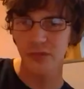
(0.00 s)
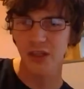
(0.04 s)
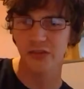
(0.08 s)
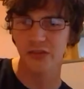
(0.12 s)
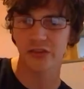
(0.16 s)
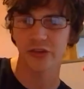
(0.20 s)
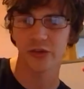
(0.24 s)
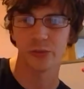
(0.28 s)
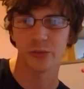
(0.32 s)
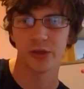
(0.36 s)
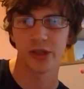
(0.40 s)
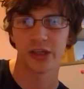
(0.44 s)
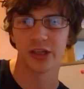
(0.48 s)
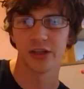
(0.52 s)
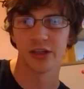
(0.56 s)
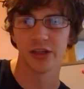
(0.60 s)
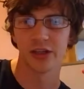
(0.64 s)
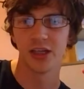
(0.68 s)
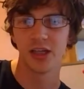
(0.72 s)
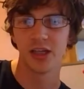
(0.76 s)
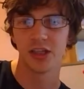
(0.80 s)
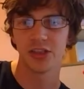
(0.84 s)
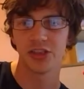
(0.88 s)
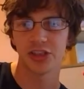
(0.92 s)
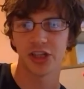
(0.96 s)
So we
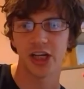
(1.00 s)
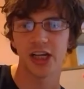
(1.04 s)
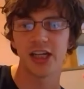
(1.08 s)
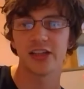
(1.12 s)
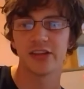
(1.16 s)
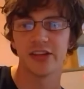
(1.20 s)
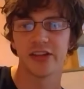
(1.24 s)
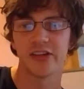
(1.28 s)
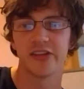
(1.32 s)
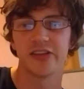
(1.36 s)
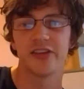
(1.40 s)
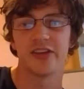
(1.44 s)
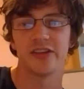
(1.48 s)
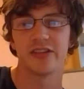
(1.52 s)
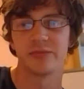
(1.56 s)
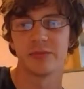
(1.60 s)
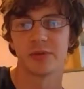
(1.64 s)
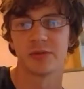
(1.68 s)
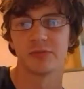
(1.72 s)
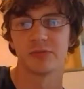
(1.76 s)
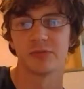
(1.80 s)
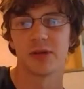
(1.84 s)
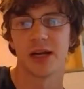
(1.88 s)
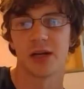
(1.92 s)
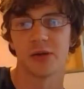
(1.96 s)
can shake this system
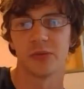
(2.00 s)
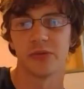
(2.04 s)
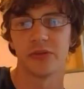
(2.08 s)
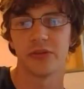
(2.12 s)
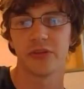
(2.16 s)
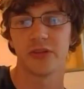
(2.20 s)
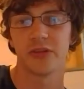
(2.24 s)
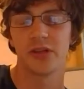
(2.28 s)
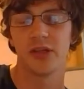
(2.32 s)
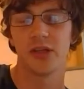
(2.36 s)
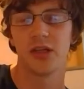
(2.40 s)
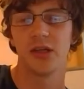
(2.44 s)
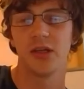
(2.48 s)
around.